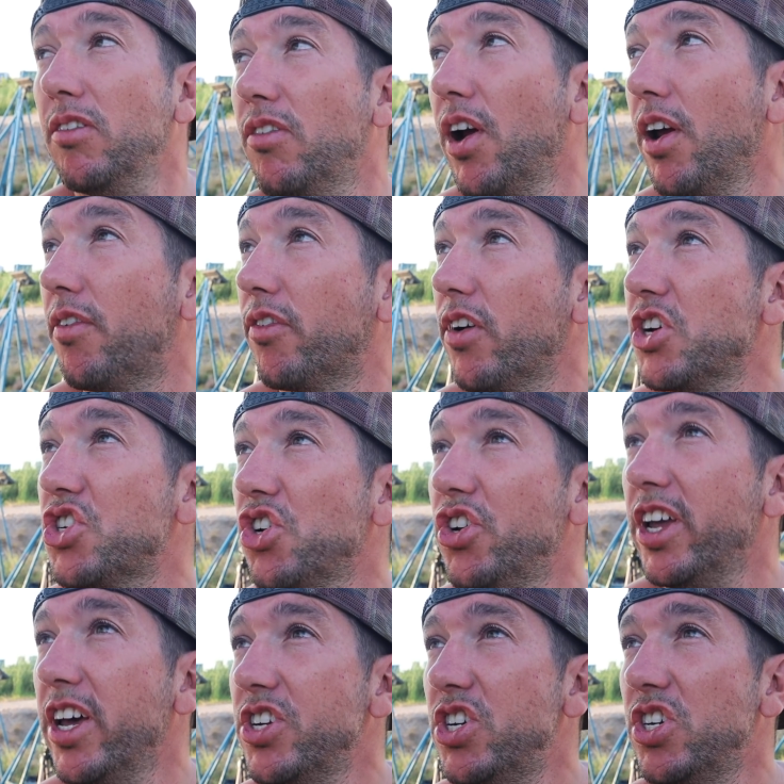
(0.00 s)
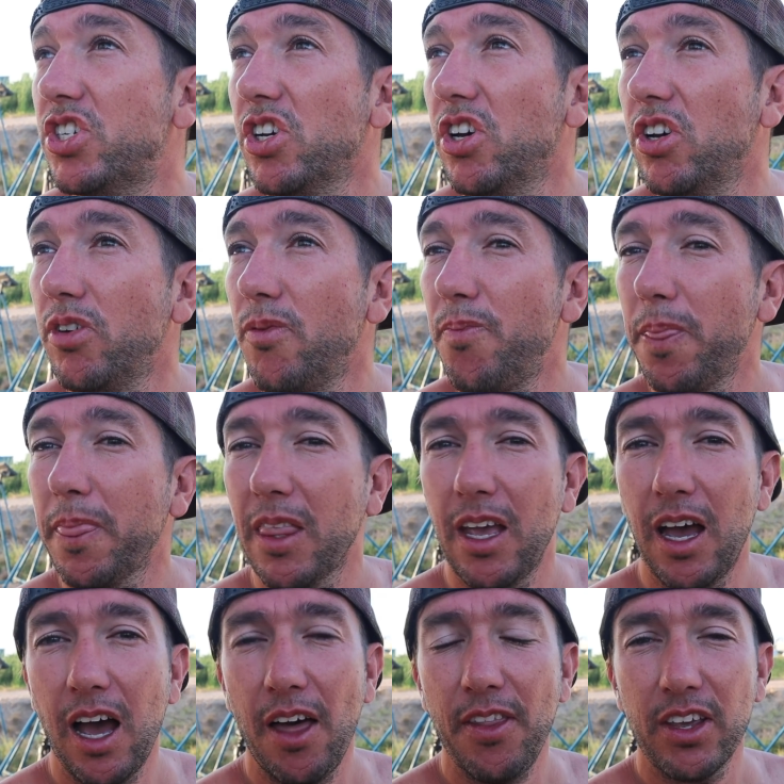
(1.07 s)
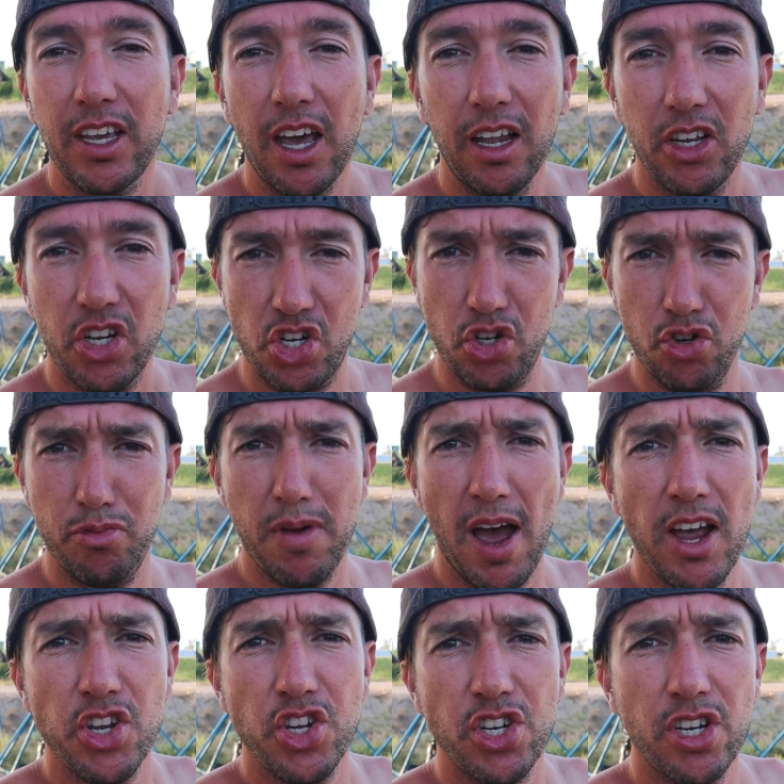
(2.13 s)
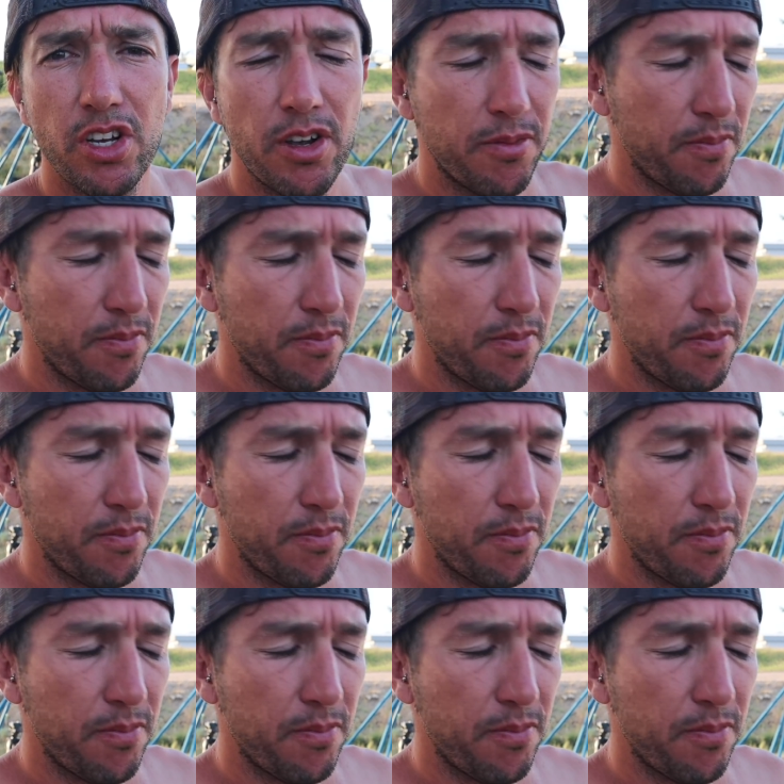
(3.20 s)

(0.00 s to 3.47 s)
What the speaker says: very fresh on Nandji, so the colour should match.